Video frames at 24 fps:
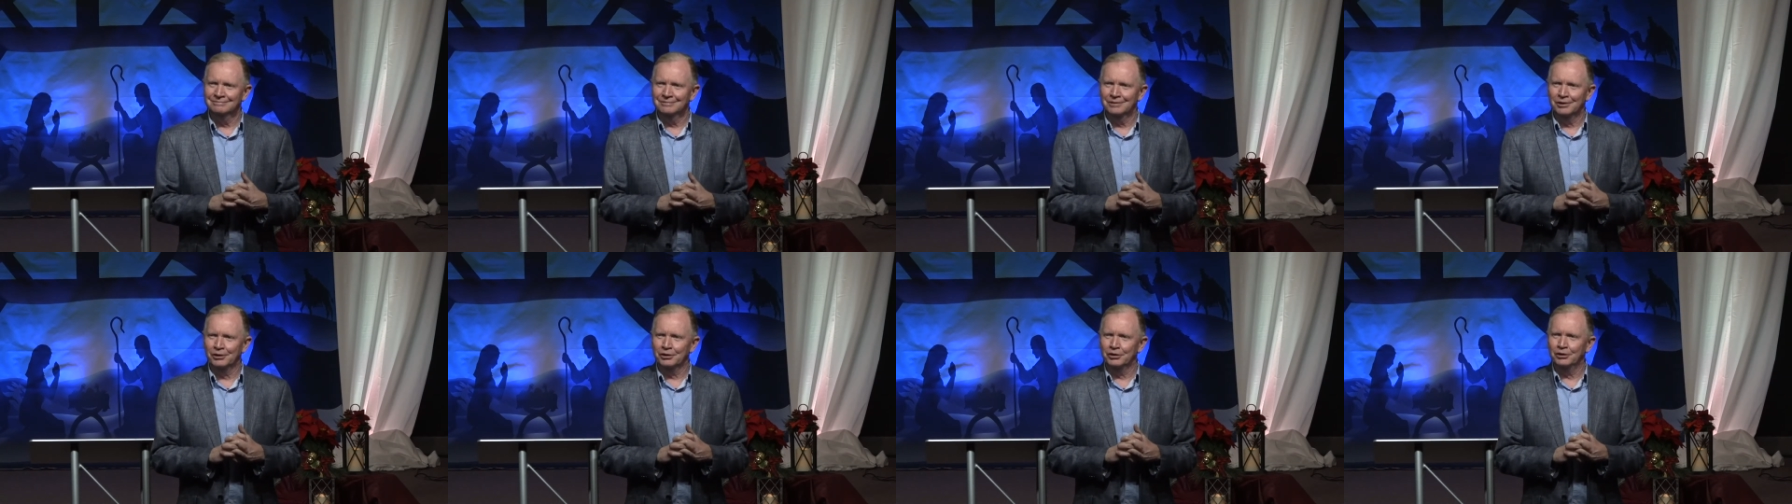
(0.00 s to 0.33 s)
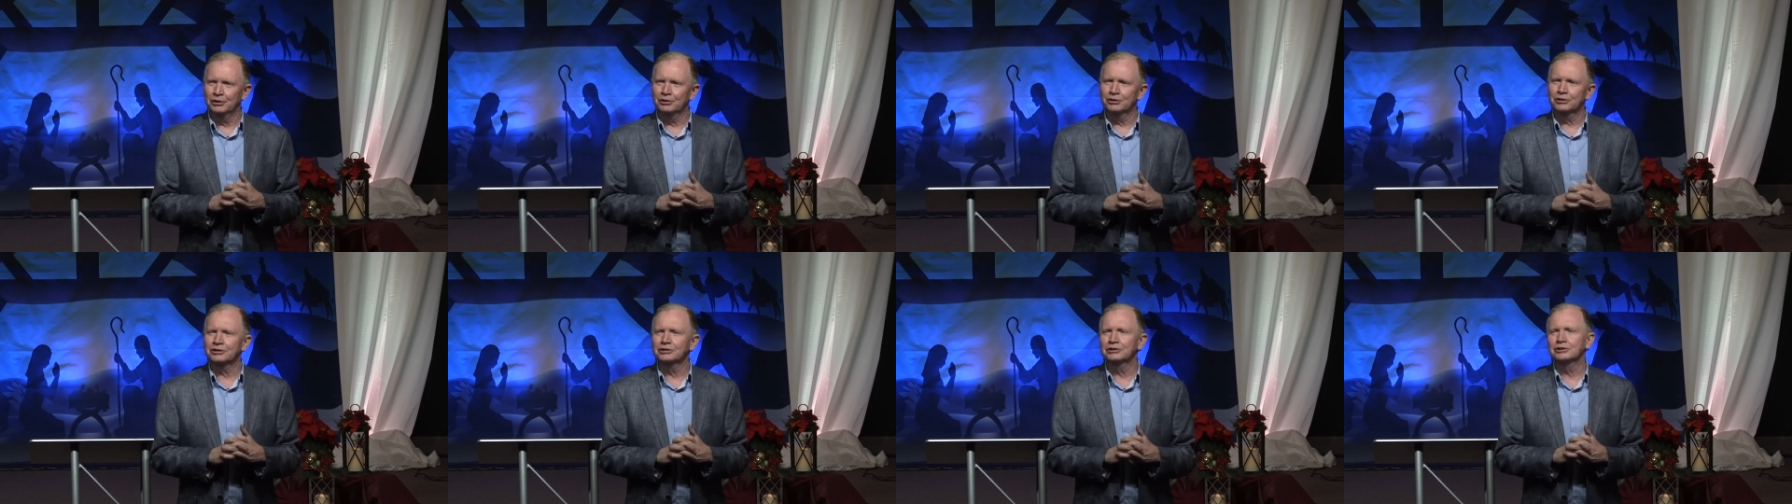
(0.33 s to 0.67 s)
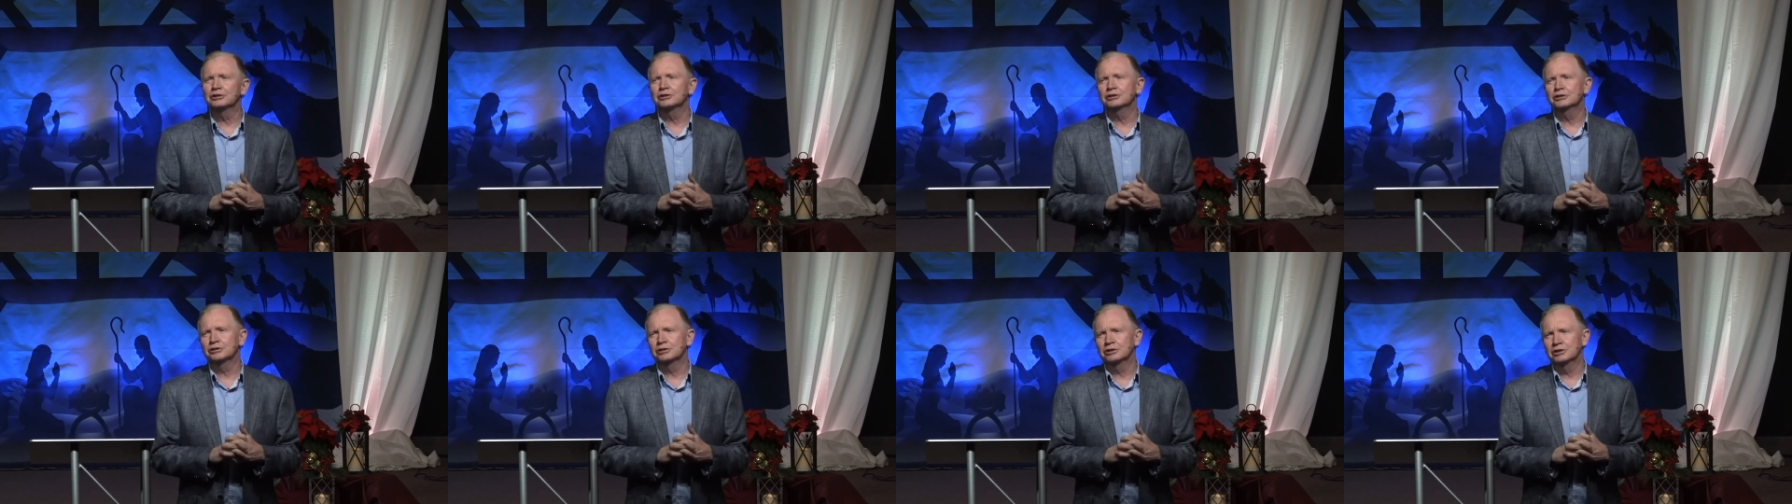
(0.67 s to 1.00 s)
Are you looking
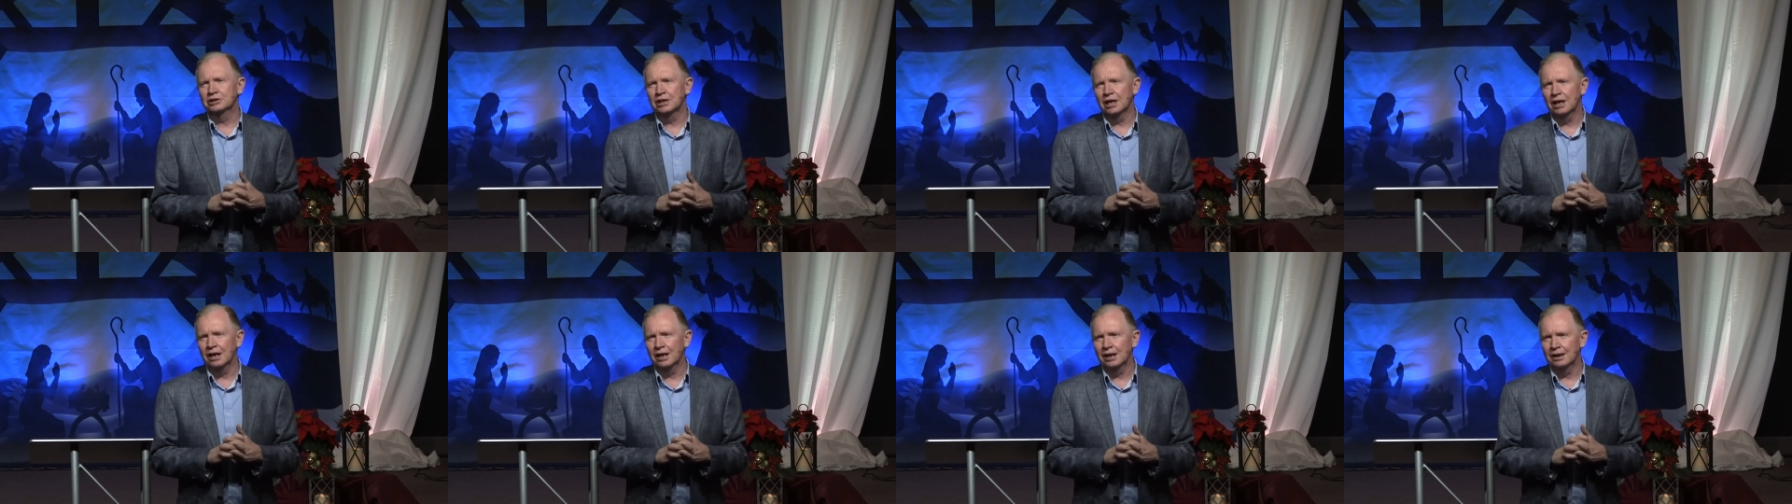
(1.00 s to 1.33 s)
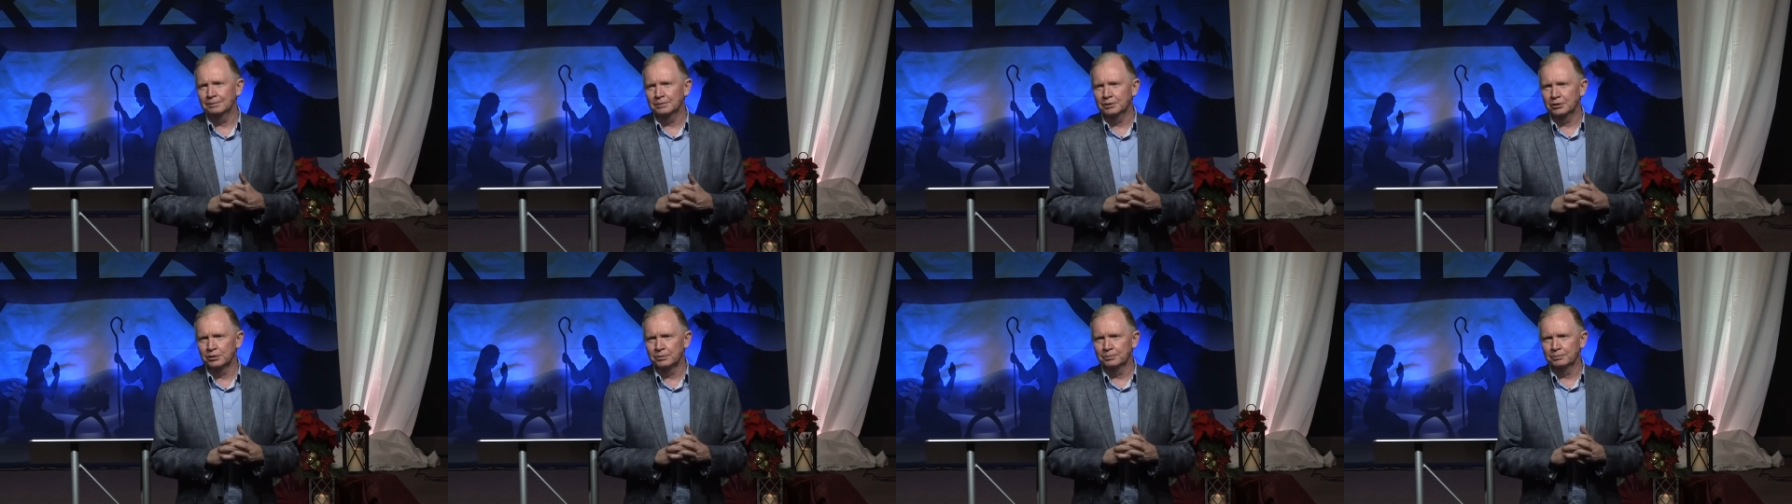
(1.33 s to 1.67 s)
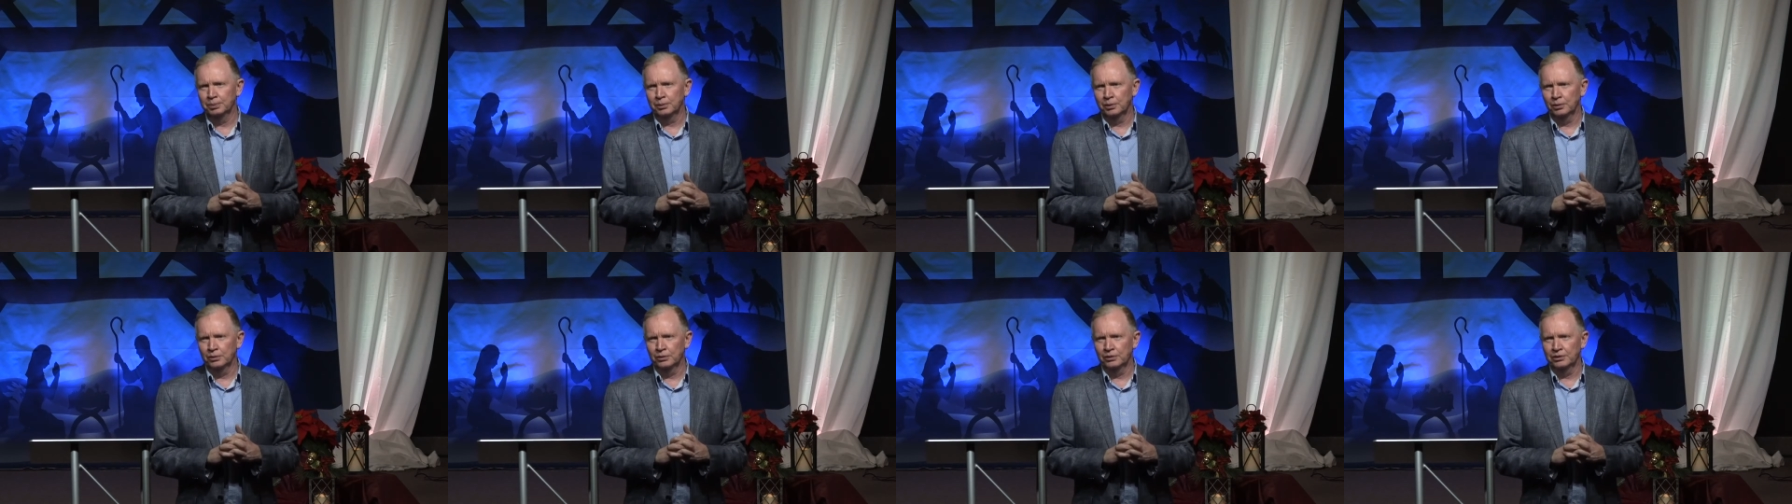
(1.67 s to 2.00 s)
to your job, your
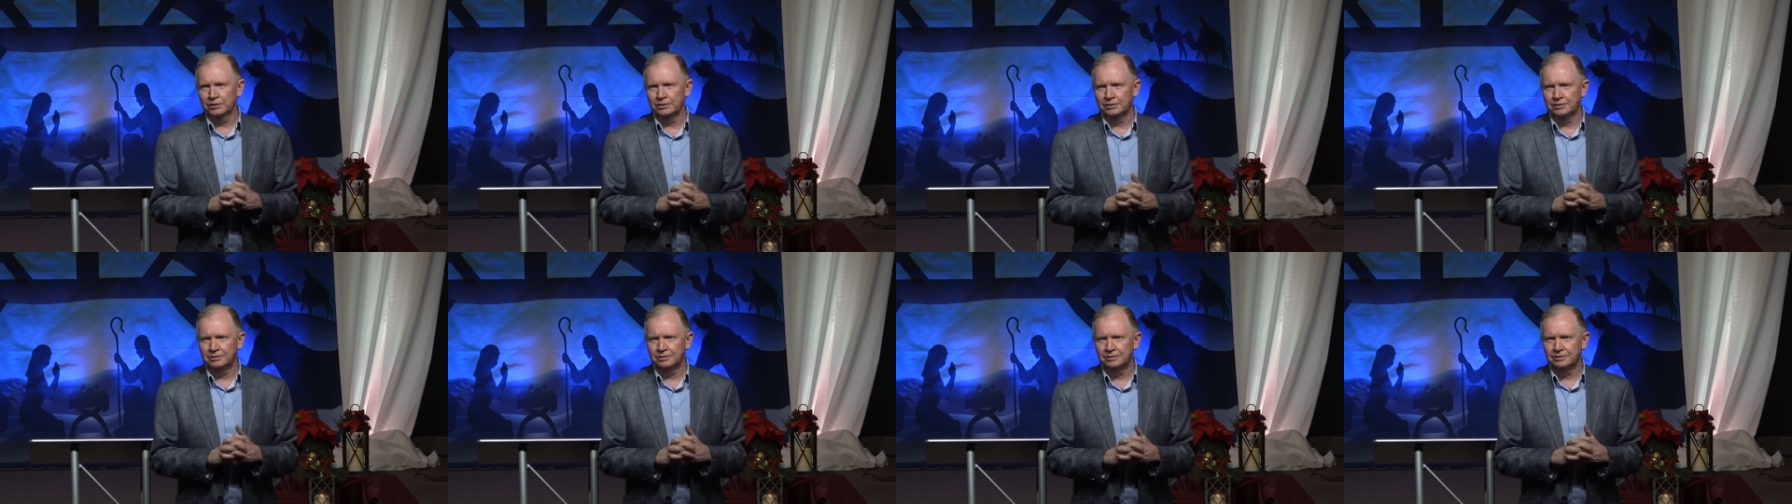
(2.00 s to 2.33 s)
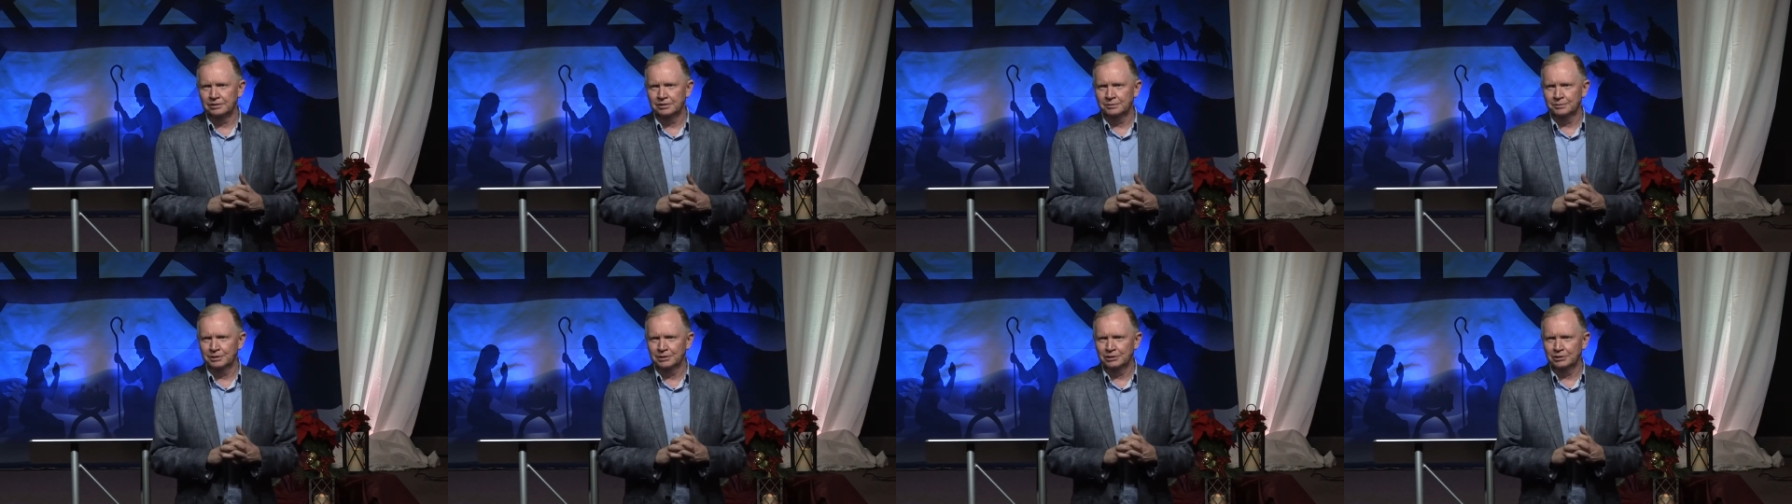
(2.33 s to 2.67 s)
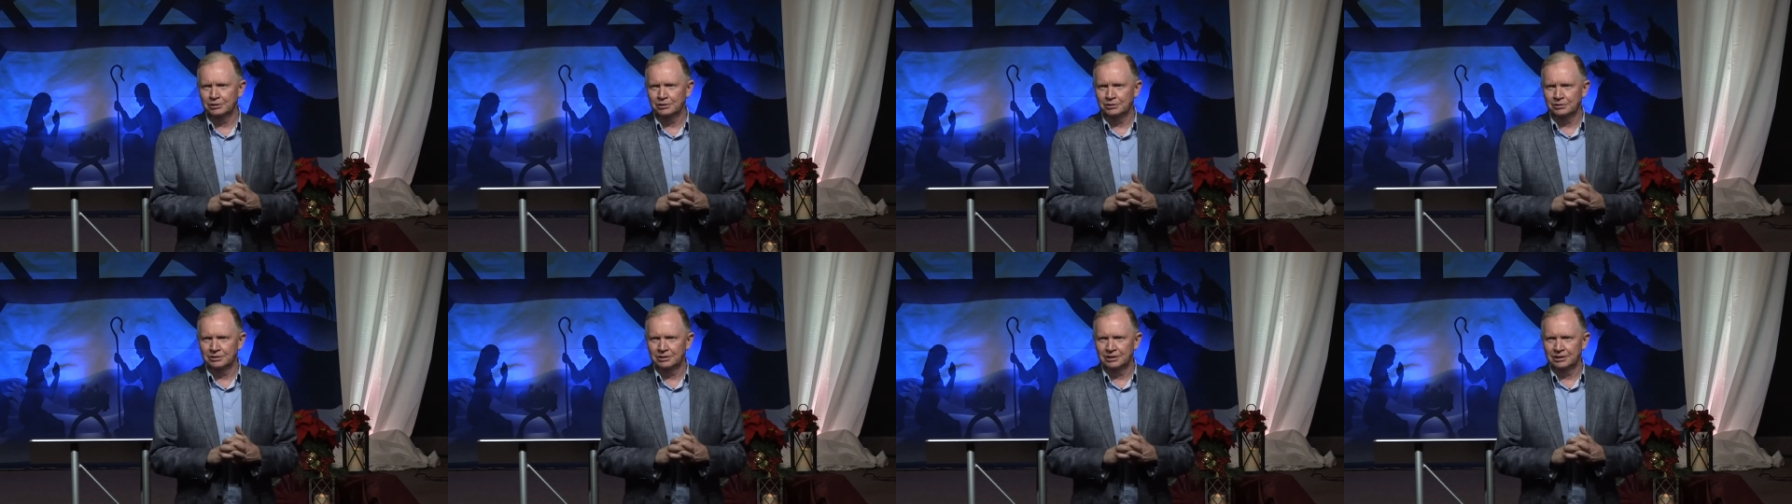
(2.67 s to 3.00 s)
employer to meet
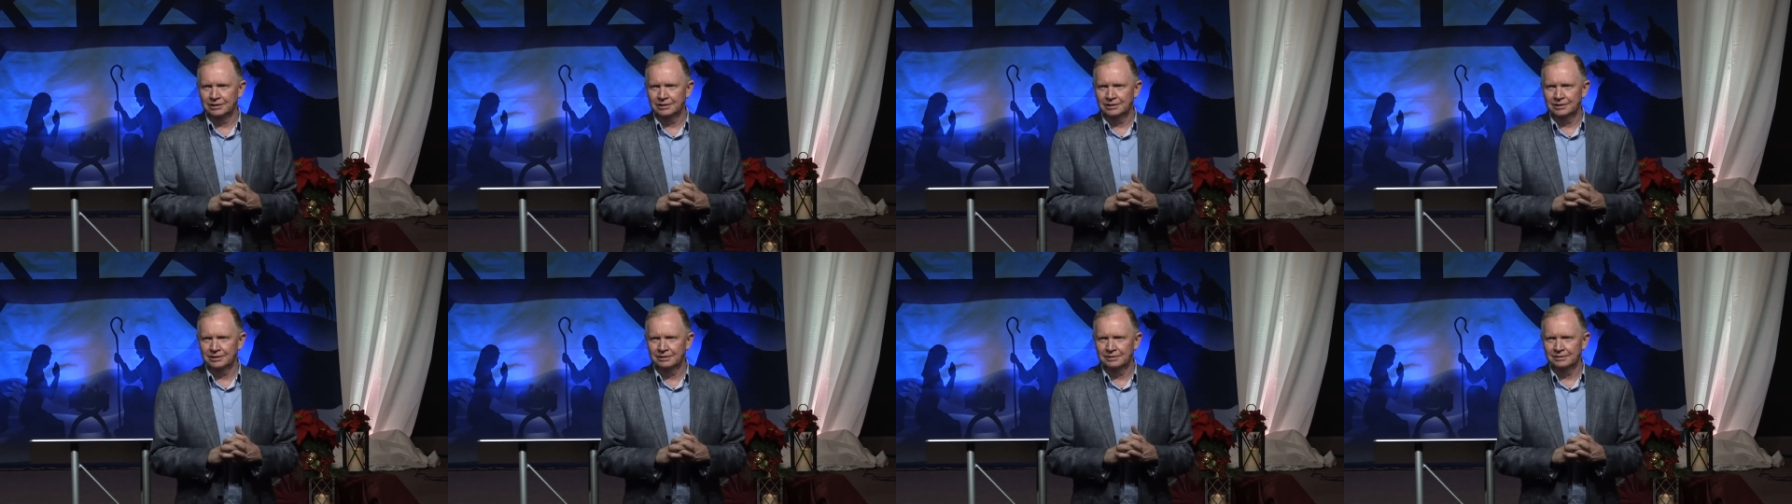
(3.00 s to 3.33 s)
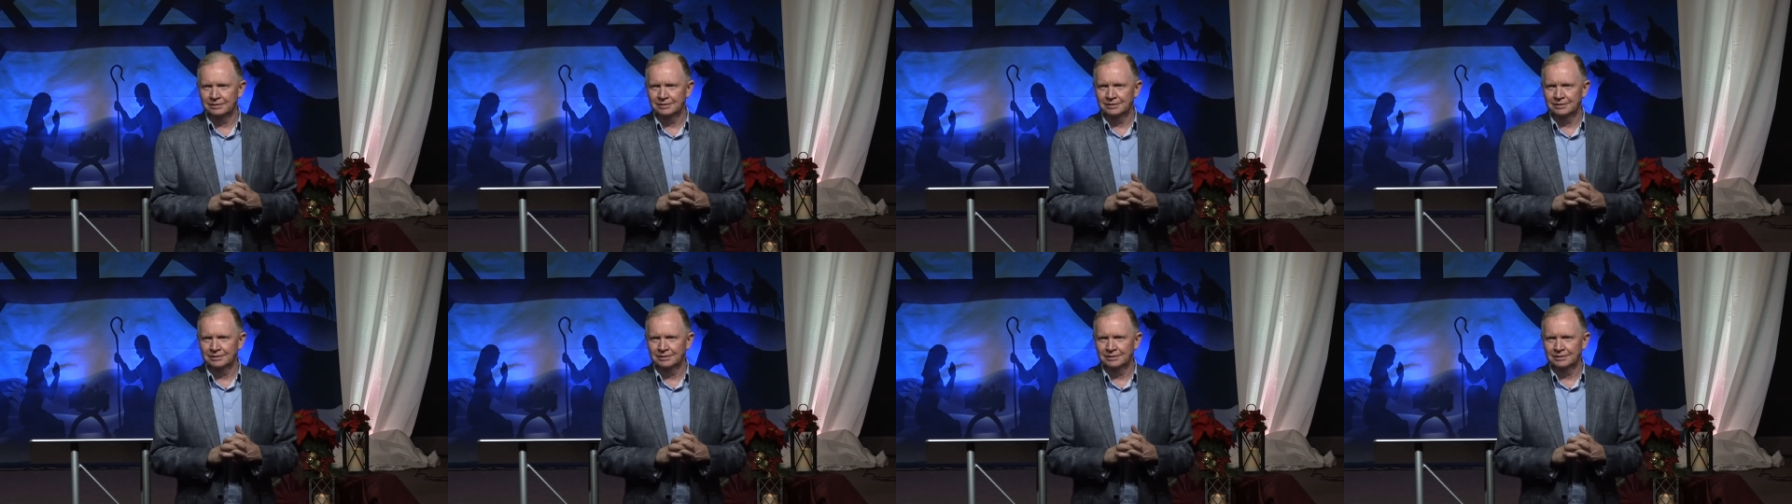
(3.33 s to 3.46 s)
your need?